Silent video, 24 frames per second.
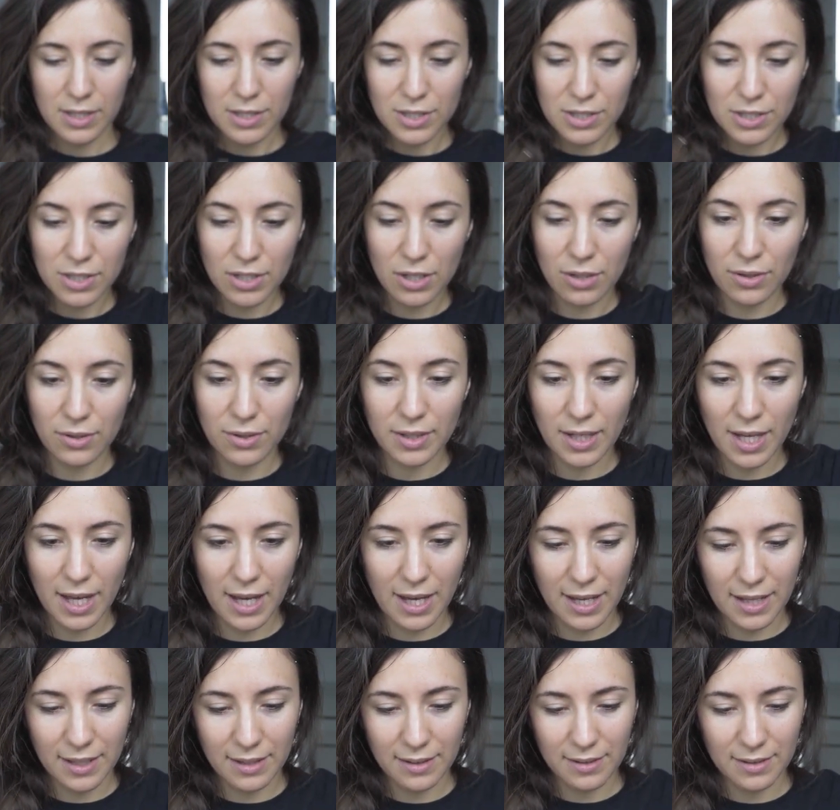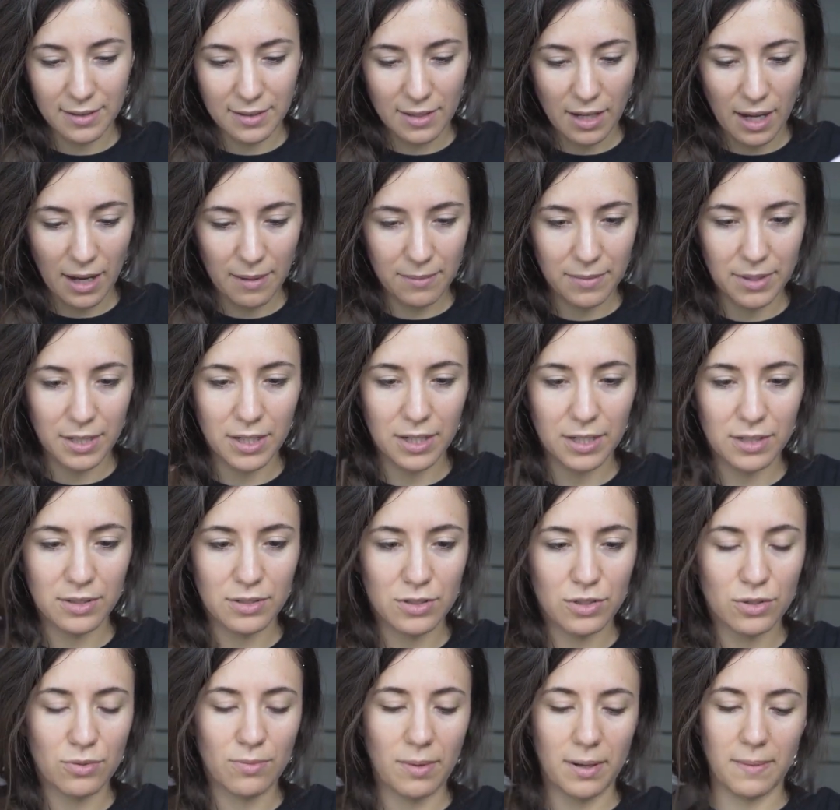So yeah, I'm gonna
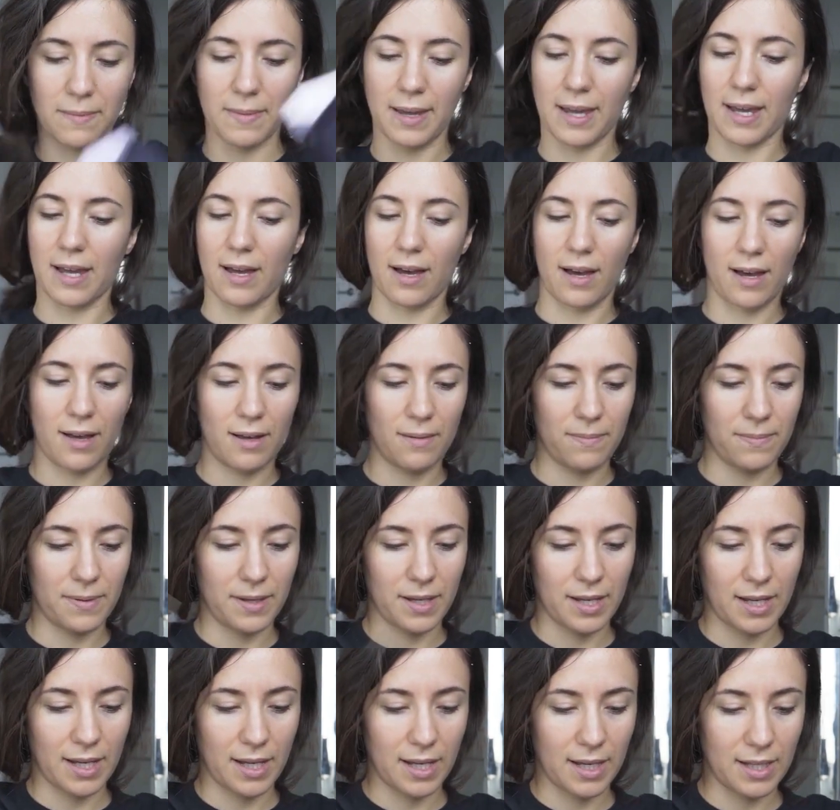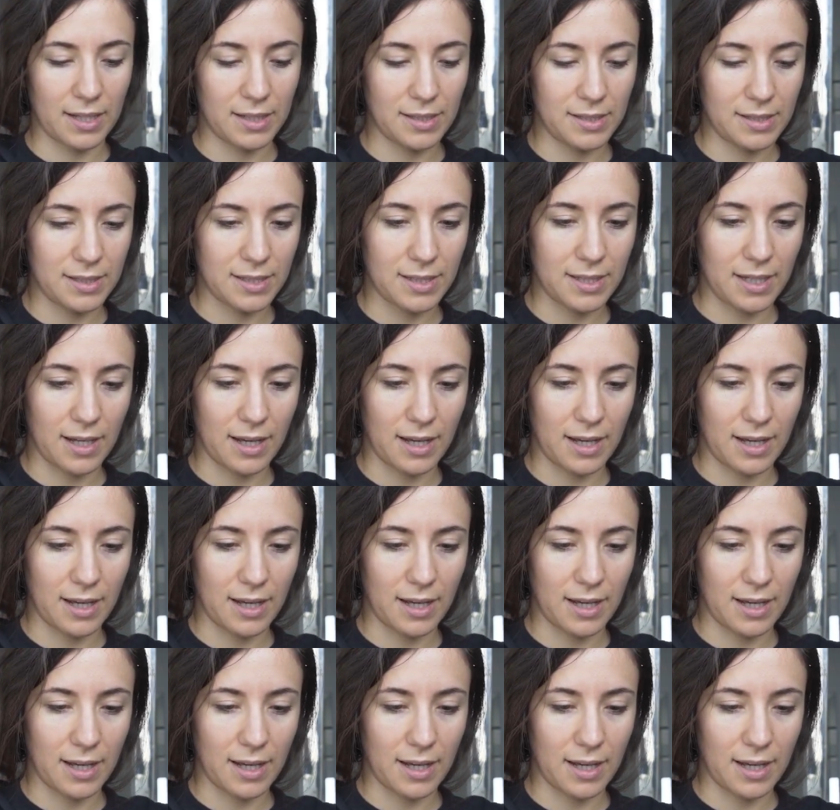do my makeup and